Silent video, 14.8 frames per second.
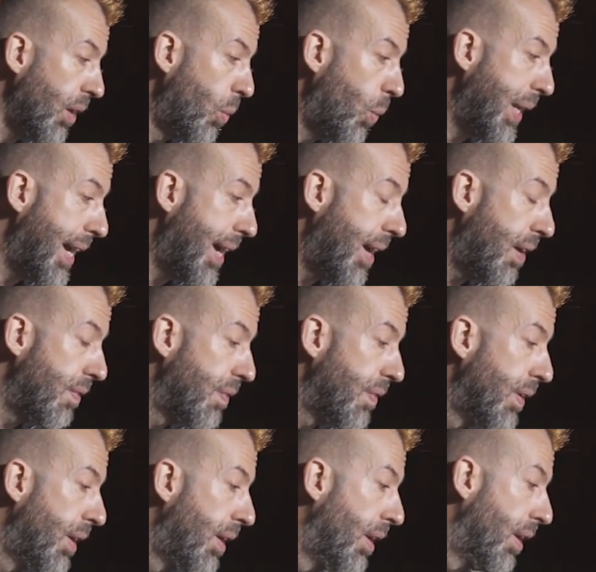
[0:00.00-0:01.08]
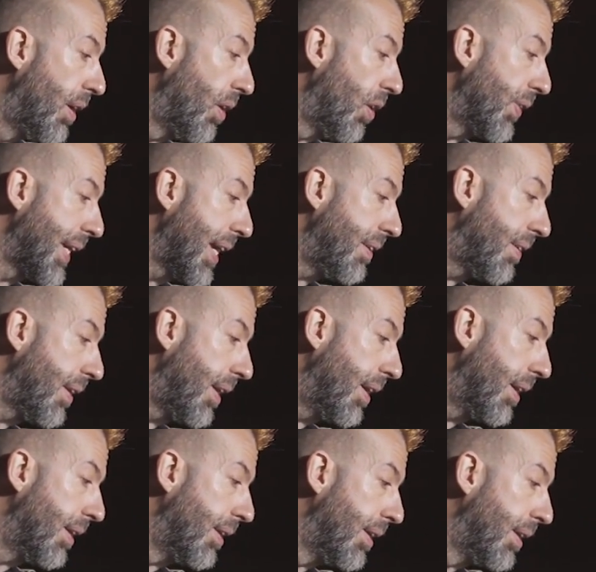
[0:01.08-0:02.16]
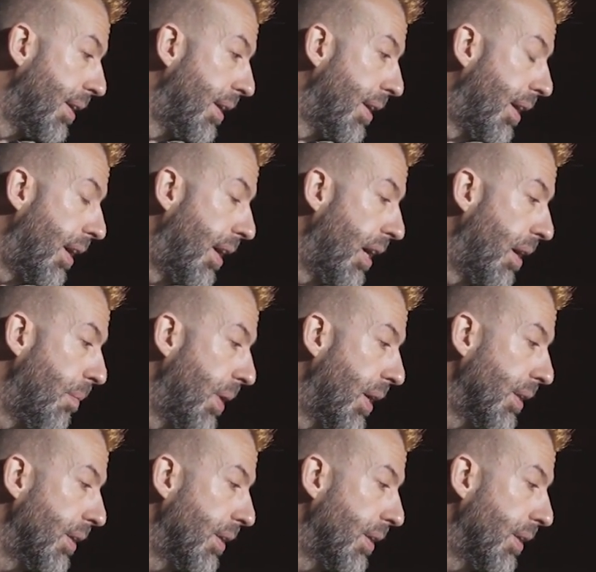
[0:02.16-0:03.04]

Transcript: We have on the end here a